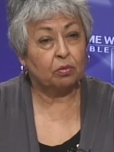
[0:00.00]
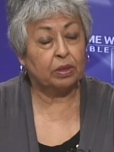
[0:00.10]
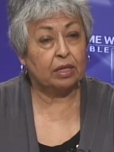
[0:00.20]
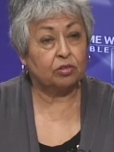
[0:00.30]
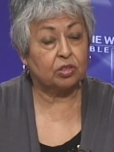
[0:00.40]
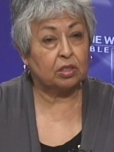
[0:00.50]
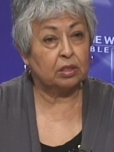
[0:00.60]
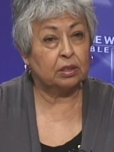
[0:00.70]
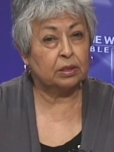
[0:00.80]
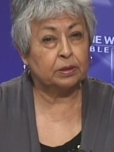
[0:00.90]
What else?
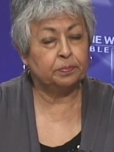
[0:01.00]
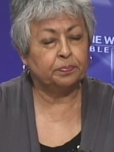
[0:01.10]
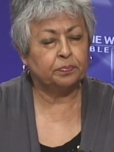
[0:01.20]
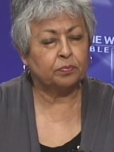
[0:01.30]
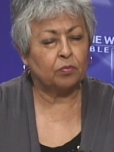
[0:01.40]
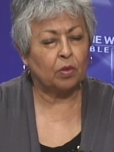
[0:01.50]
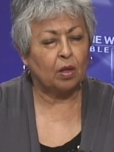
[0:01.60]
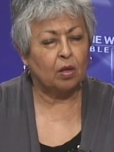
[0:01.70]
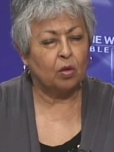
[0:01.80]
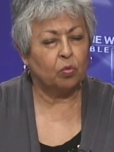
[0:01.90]
Um,
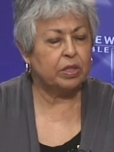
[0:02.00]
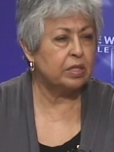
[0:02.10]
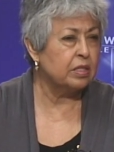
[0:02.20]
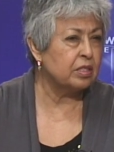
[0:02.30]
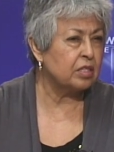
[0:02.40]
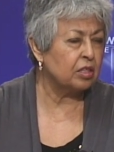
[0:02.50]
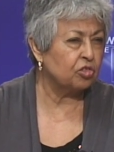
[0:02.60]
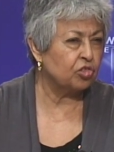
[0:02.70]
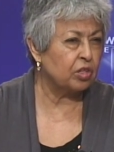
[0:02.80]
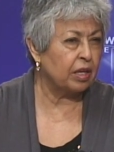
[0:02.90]
we didn't
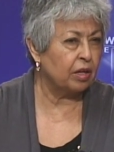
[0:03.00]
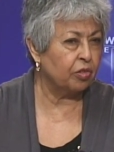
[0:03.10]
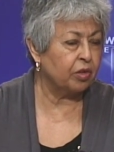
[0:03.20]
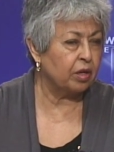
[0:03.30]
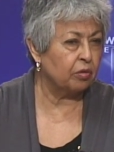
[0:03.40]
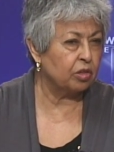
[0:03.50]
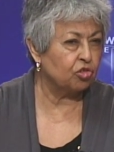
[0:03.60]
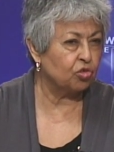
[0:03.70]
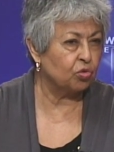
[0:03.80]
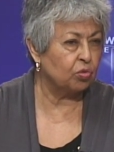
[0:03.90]
touch the health care
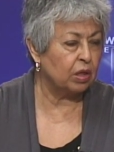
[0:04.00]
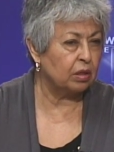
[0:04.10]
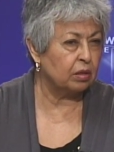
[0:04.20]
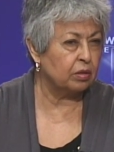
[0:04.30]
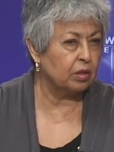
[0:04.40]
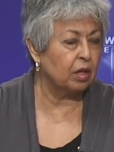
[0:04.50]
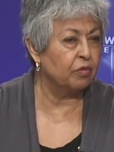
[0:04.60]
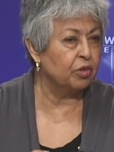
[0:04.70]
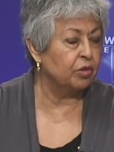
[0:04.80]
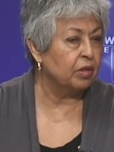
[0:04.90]
issue. Uh, the
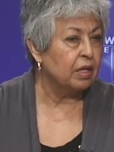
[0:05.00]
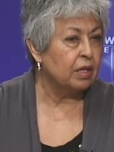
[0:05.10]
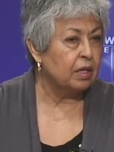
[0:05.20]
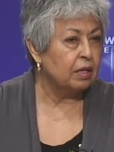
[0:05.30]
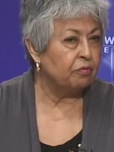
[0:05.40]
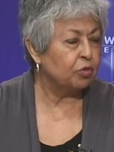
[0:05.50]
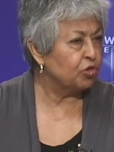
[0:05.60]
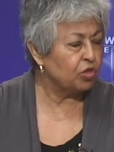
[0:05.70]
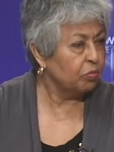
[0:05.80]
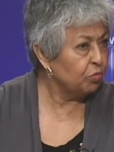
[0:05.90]
governor, for
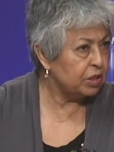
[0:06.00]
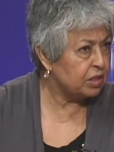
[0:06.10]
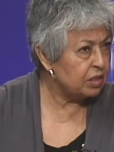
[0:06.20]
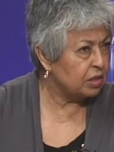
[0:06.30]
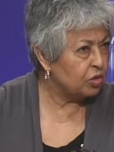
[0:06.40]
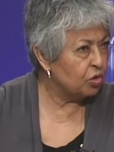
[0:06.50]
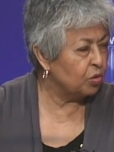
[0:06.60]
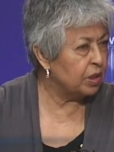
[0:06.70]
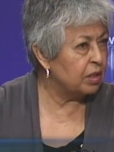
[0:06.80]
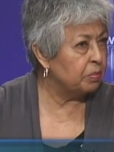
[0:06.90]
some reason, you
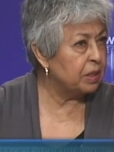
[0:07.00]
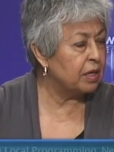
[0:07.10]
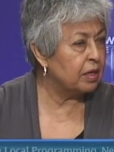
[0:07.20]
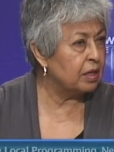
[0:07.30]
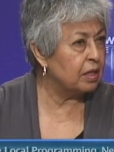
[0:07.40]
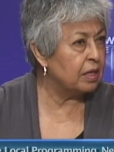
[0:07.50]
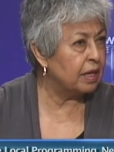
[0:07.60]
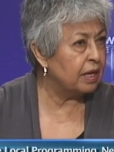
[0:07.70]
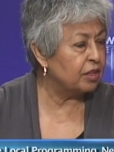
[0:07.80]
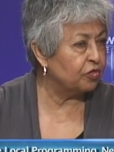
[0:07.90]
know, in the beginning he
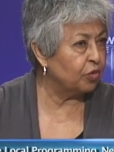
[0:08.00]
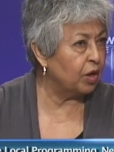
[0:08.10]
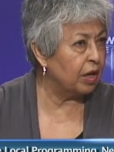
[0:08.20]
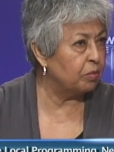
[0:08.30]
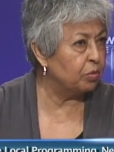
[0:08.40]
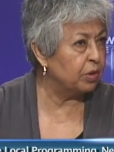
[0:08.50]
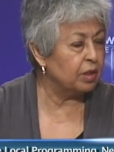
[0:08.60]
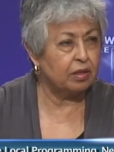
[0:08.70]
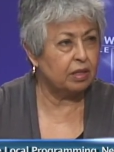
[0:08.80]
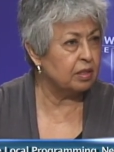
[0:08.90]
had asked for a hybrid
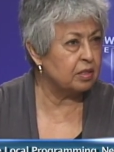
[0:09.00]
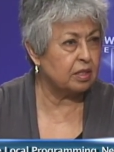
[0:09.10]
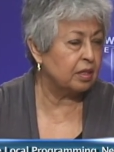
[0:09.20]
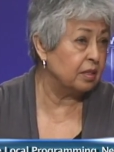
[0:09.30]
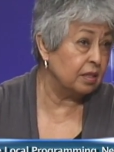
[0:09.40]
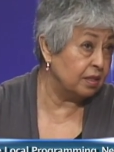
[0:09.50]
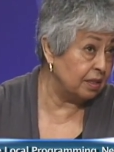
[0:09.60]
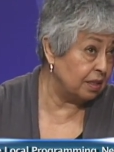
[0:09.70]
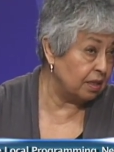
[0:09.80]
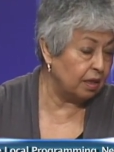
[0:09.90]
and then he said he didn't
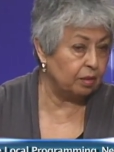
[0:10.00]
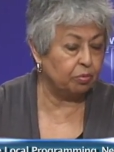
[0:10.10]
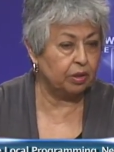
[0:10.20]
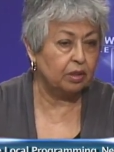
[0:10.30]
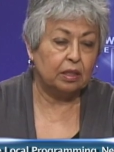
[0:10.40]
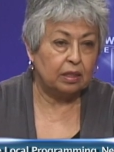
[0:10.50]
need the hybrid.